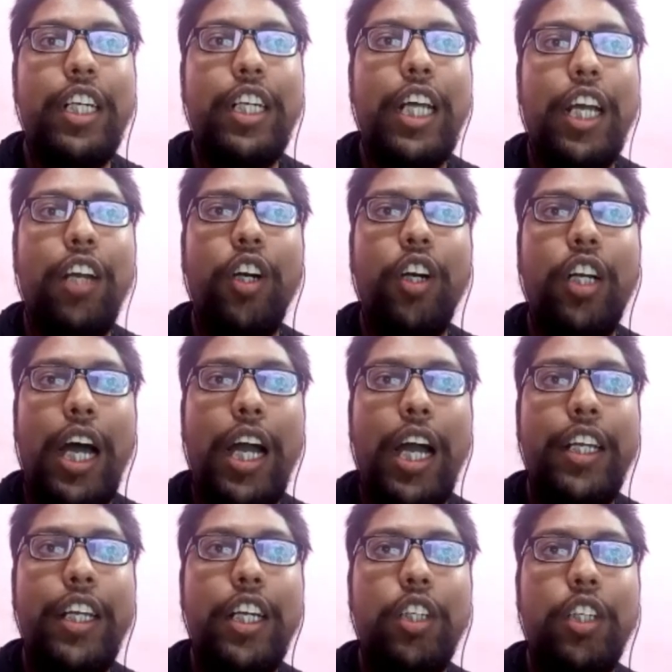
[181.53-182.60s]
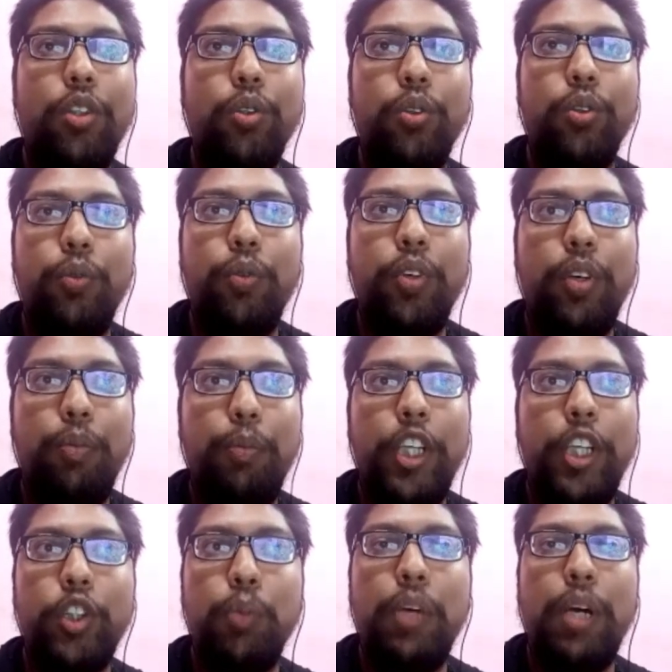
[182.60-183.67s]
that, I got an idea to
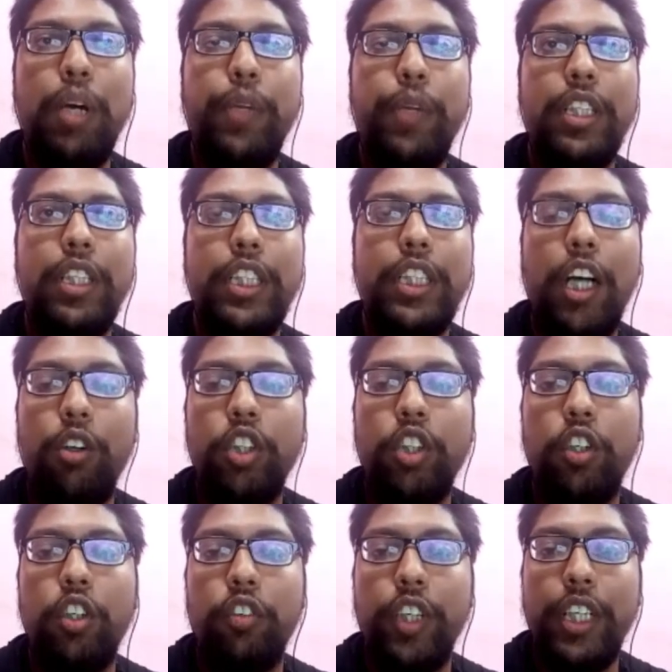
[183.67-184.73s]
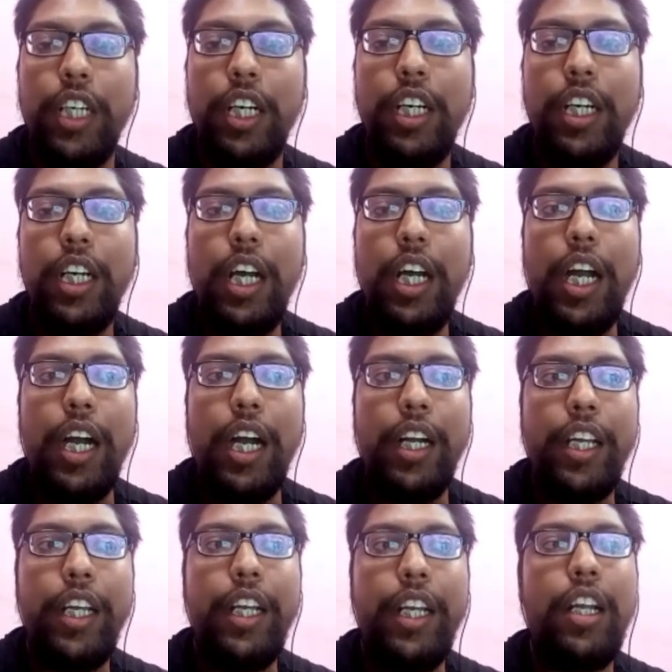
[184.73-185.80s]
pursue my PhD outside of India. And
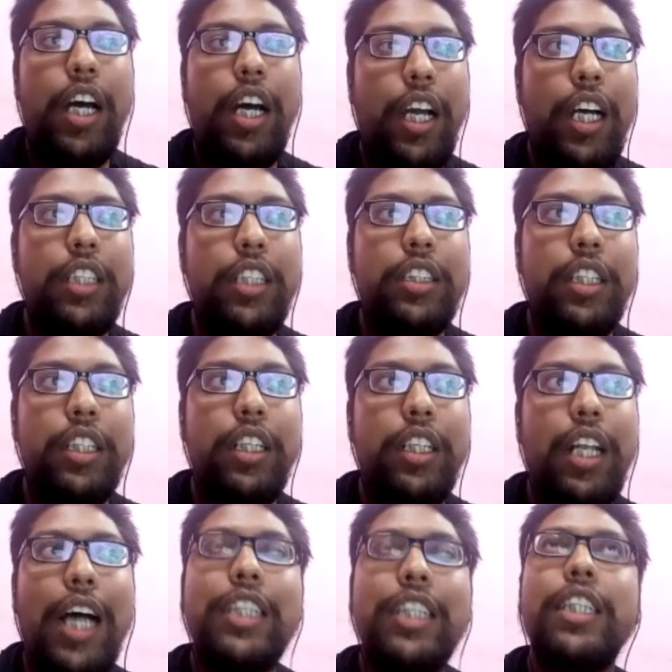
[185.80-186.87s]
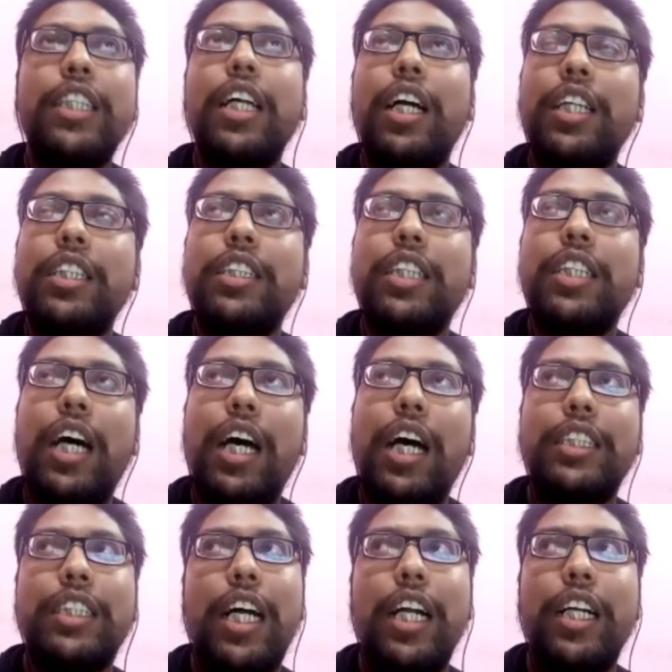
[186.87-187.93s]
in last year, August, I
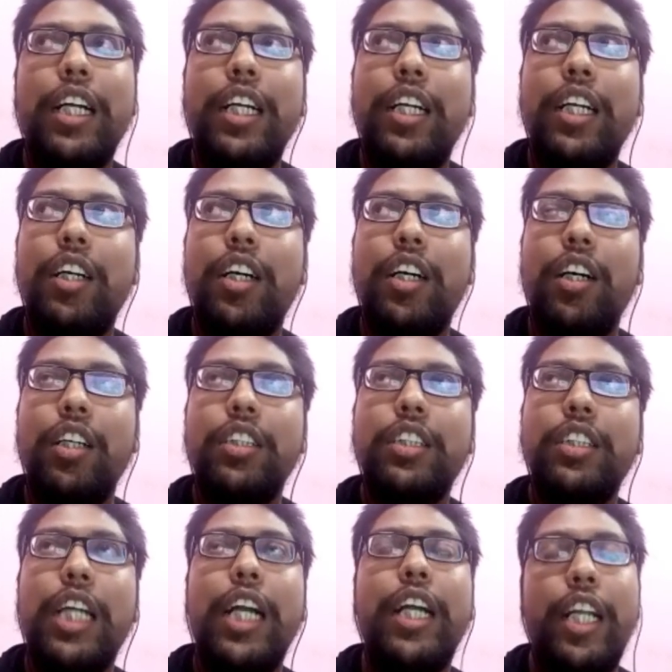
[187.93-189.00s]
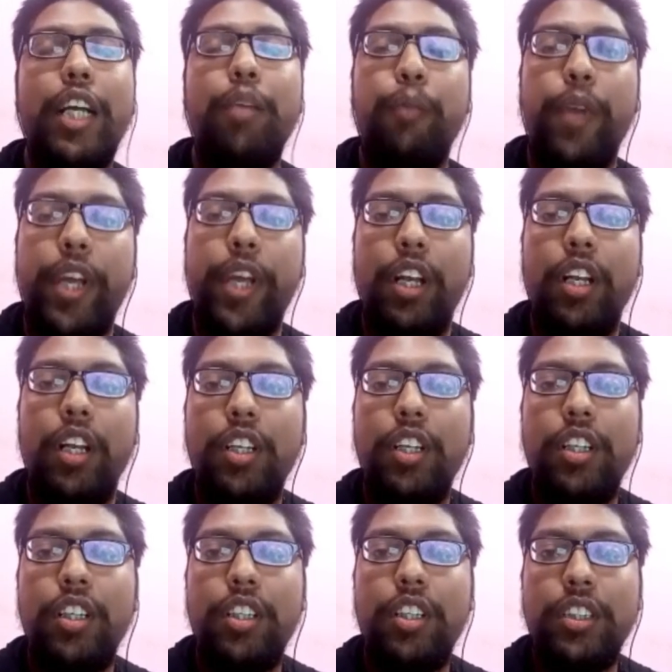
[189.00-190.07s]
started sending mail
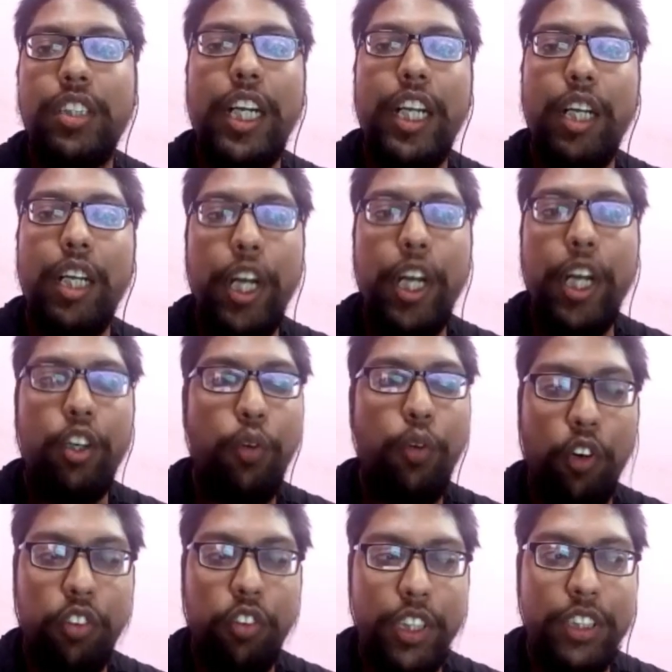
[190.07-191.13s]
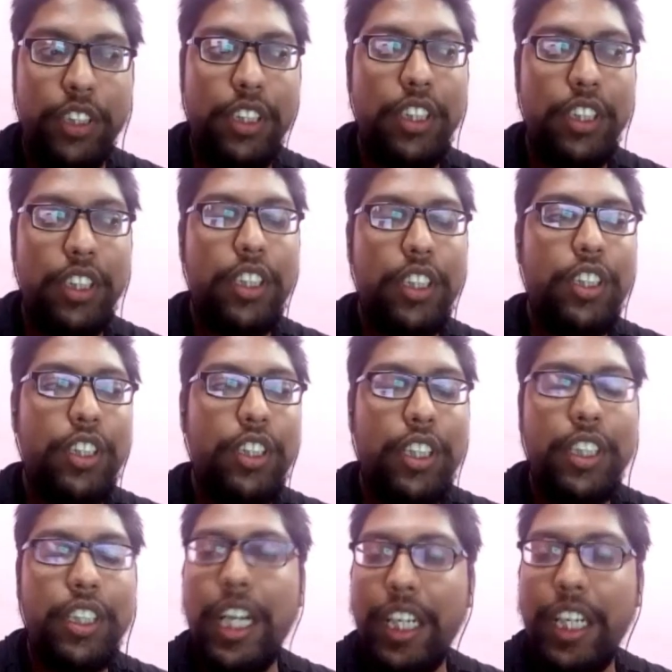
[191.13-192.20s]
to professor.
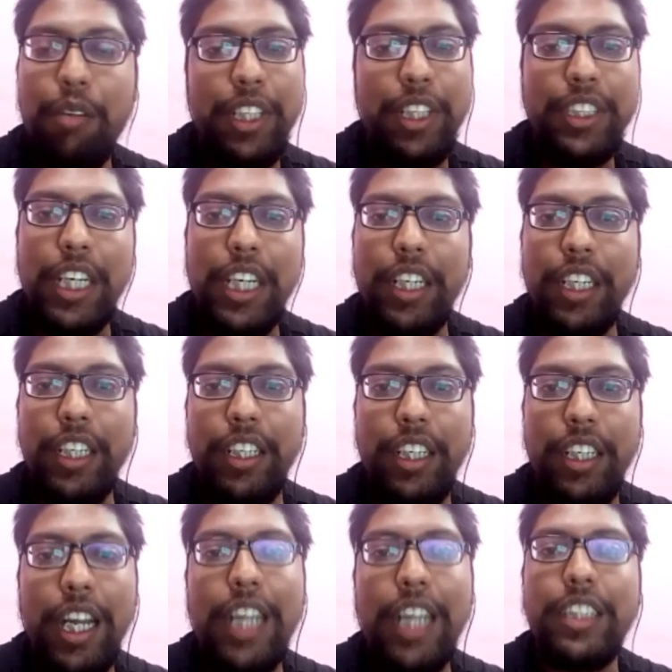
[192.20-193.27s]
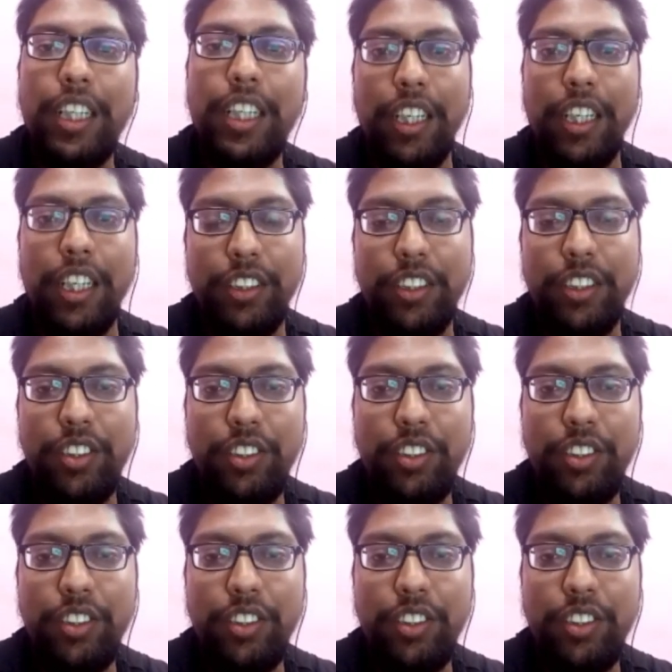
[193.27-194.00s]
That time I started in last year, August.